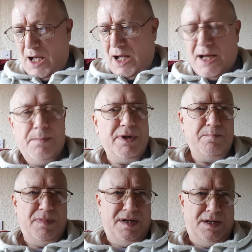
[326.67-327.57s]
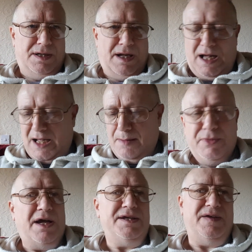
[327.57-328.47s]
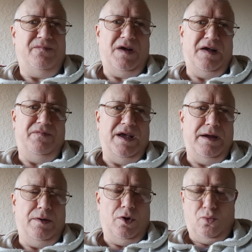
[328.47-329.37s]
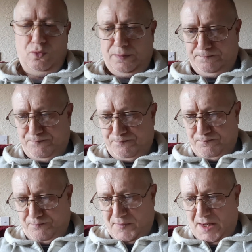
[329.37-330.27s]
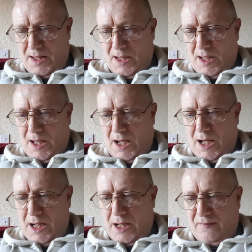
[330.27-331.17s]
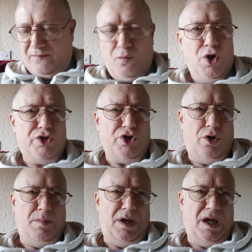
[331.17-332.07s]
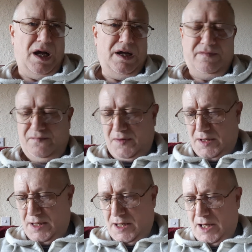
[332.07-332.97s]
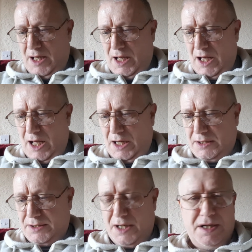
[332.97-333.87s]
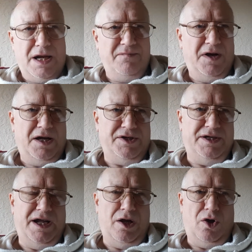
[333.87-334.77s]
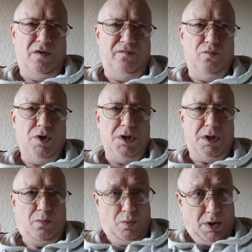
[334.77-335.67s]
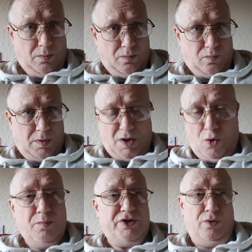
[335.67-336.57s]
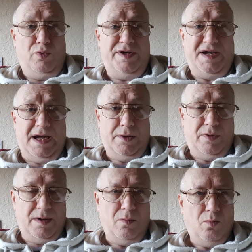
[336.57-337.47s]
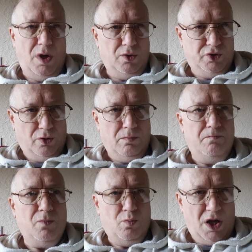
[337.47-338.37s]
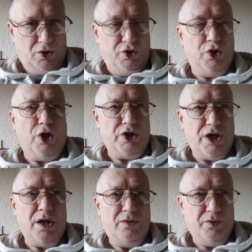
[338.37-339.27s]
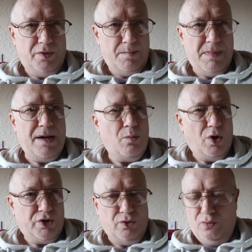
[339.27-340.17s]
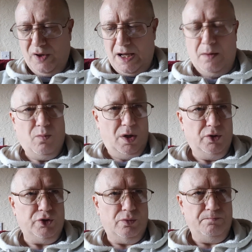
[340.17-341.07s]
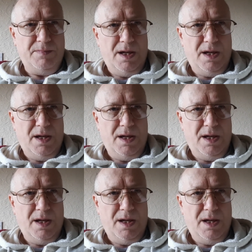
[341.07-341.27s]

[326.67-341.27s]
I am 95 year old. I have worked all my life and never had a day off work. Well, up to retiring. Well done. Well done on you. There ain't many what do that. Well done.